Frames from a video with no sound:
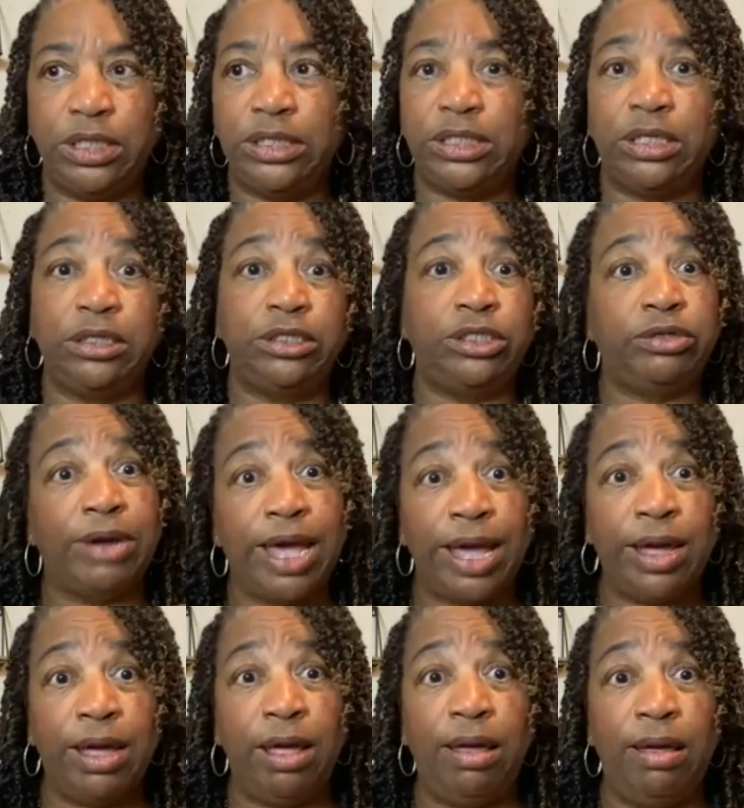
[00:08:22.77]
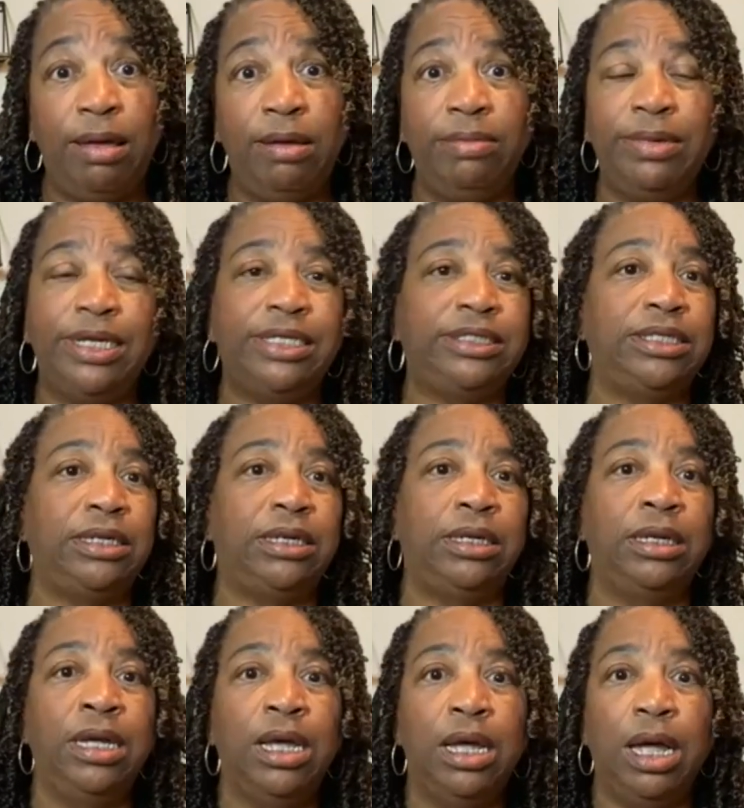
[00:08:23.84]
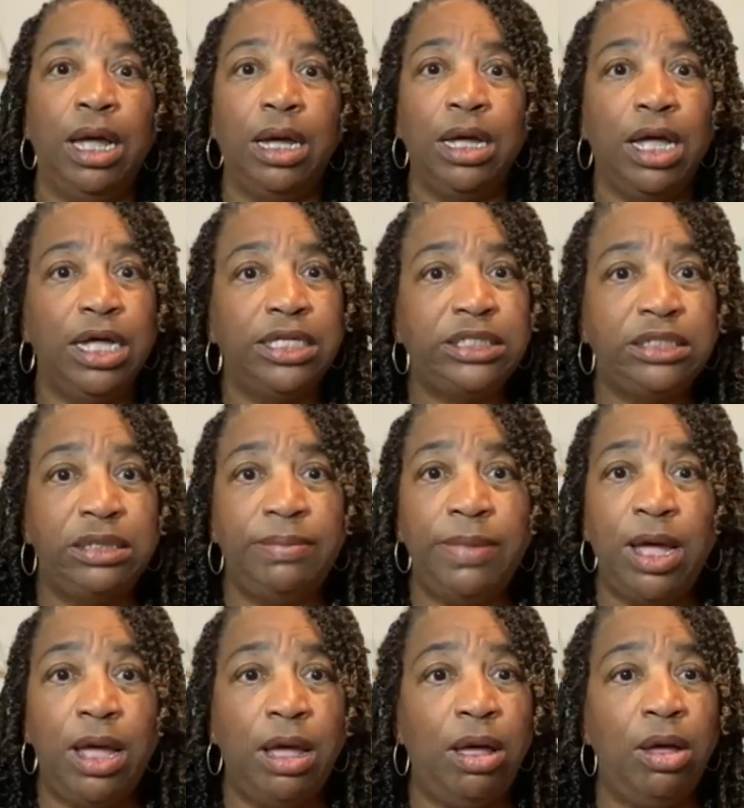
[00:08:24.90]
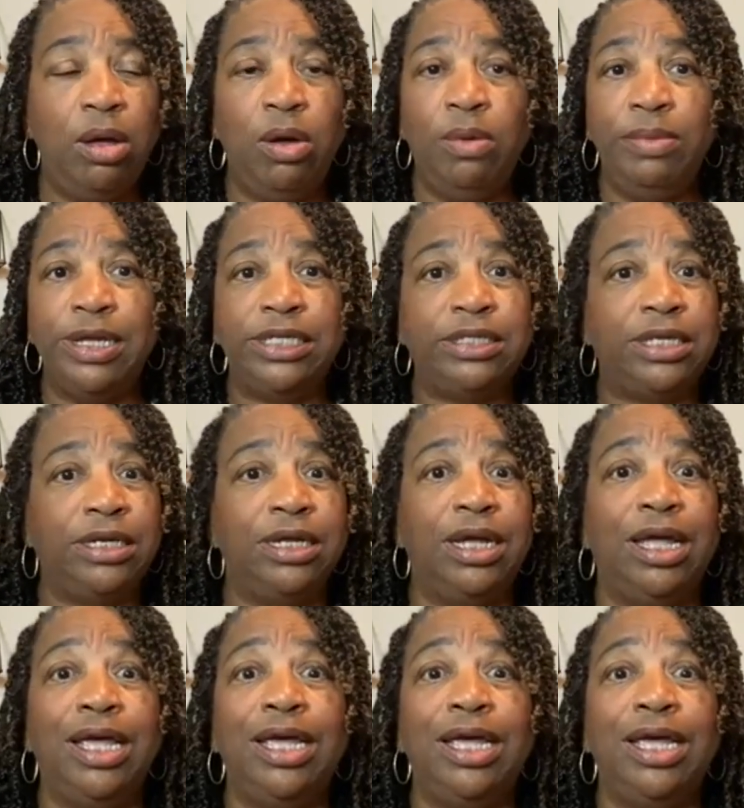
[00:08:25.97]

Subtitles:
Is it a tract home? Is it a custom home? Is it